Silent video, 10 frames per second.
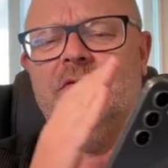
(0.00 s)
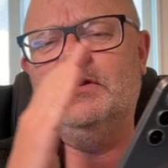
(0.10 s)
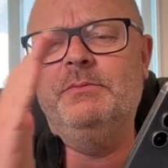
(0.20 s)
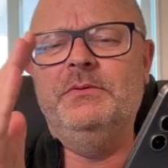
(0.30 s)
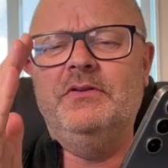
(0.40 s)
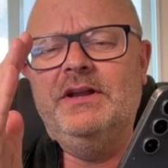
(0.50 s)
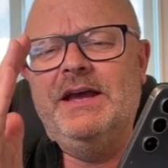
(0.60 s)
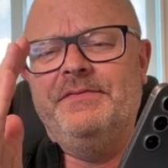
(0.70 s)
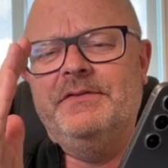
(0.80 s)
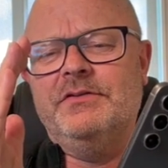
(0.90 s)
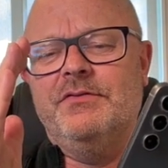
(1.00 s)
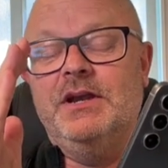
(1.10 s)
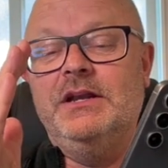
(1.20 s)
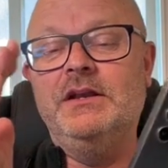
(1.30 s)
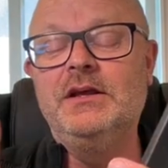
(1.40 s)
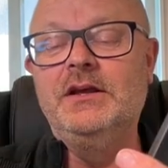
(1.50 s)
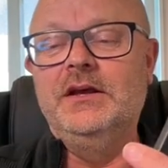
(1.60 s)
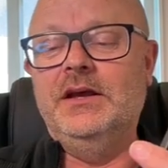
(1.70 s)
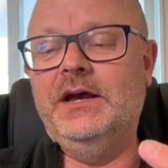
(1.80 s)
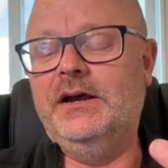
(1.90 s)
it opens on half the screen.
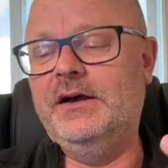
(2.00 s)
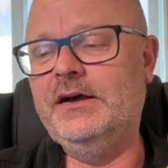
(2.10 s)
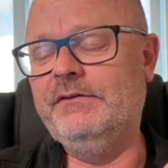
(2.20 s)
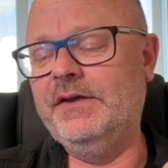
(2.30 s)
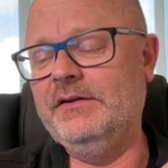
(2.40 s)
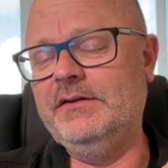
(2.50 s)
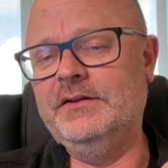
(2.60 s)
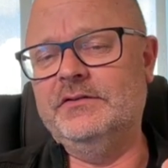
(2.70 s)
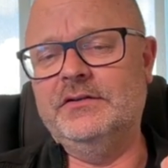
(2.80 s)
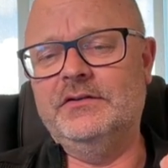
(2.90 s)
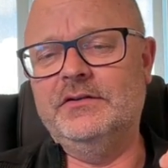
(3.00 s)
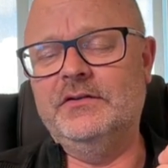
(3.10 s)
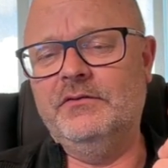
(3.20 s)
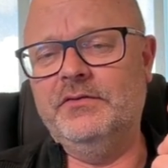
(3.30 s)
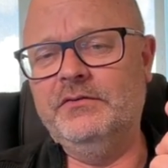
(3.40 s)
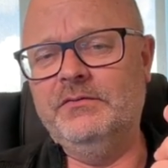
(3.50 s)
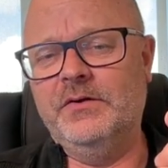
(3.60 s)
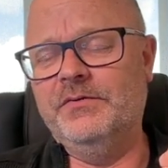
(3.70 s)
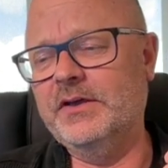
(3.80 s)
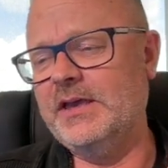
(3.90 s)
I've had instances of
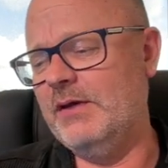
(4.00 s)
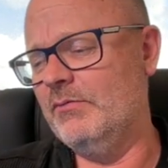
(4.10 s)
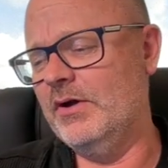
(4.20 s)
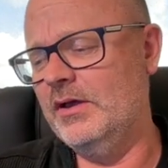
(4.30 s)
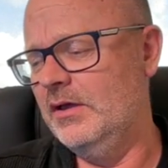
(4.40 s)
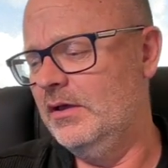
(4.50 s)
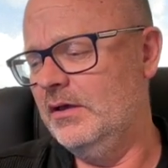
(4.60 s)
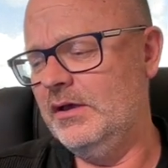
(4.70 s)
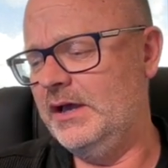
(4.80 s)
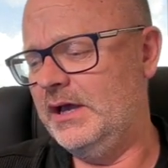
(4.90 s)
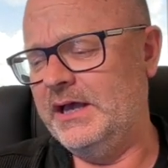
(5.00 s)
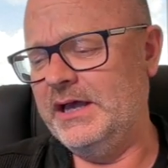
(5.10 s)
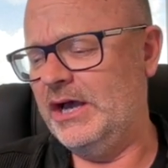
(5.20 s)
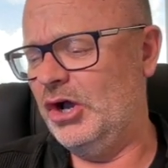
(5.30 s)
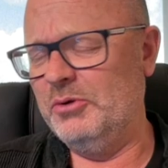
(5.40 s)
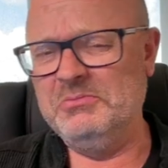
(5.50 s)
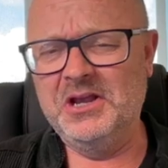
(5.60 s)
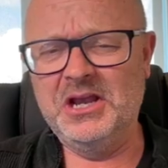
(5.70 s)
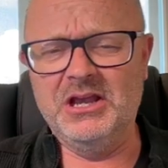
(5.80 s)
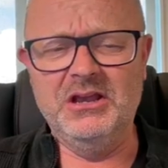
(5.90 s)
the camera
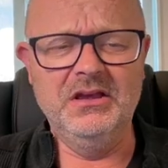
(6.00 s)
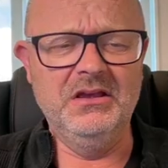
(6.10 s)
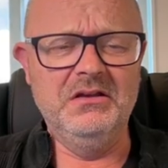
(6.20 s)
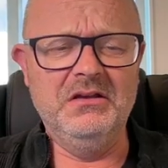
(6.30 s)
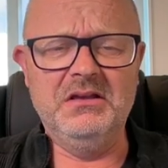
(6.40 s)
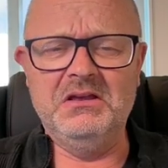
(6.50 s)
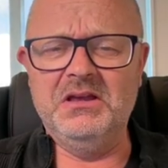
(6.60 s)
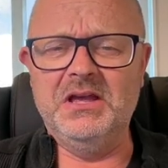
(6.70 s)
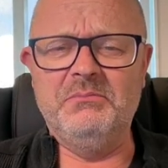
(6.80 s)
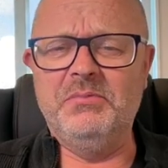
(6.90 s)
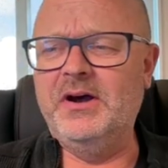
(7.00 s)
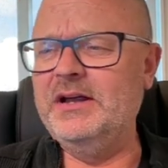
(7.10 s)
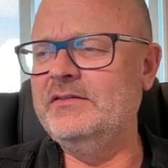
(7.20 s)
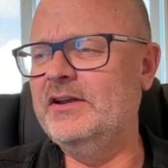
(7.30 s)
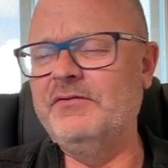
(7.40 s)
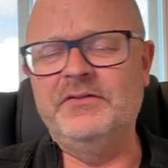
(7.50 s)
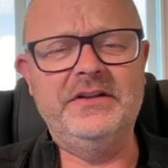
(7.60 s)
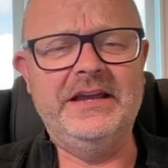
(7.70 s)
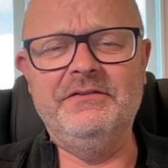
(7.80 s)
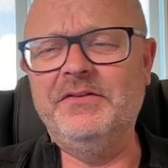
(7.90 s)
opening by itself and
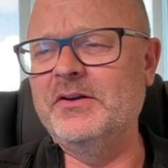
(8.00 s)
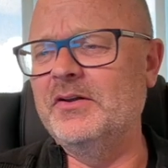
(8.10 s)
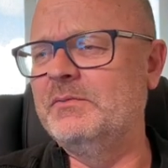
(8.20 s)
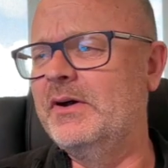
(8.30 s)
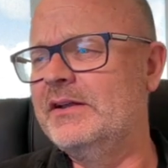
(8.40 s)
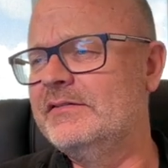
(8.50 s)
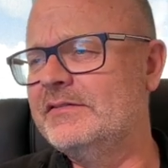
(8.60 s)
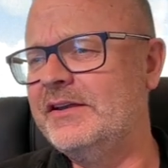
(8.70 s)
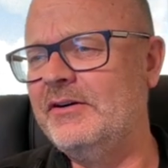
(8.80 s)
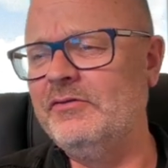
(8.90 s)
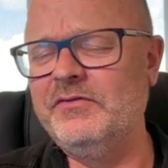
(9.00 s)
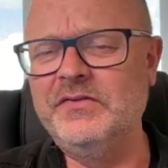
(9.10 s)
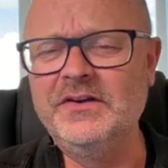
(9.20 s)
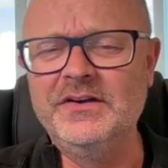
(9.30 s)
taking photos by itself.